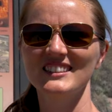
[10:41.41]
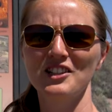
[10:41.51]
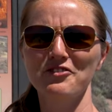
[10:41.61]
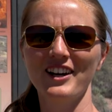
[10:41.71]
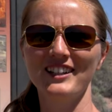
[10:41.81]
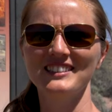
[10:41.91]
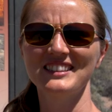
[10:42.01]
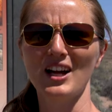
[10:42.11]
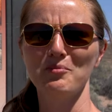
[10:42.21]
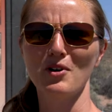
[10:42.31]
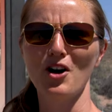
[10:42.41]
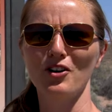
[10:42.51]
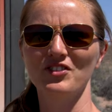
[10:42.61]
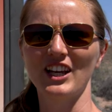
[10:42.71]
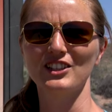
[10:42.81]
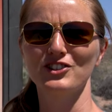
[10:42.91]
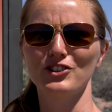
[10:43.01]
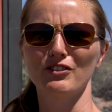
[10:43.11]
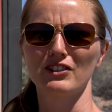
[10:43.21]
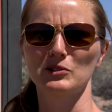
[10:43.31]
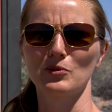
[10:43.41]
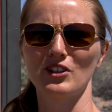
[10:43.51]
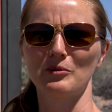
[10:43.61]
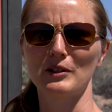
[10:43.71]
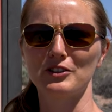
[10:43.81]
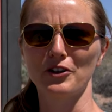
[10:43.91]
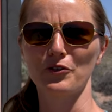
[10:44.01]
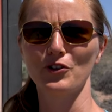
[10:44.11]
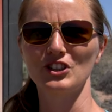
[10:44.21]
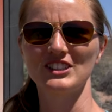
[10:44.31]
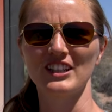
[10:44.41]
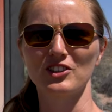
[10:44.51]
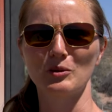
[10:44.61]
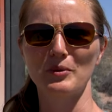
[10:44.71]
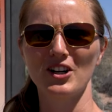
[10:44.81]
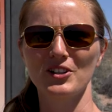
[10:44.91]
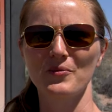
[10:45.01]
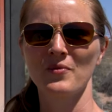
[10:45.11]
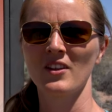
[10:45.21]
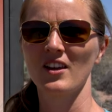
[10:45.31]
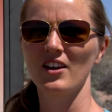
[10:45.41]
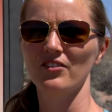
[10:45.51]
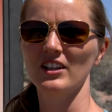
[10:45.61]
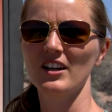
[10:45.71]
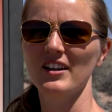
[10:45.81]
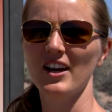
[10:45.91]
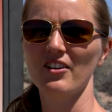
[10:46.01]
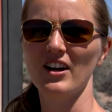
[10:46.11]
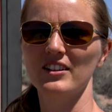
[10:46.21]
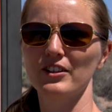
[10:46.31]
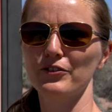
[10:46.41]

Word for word: our final stop of day two of exploring Petrified Forest National Park. We are now at the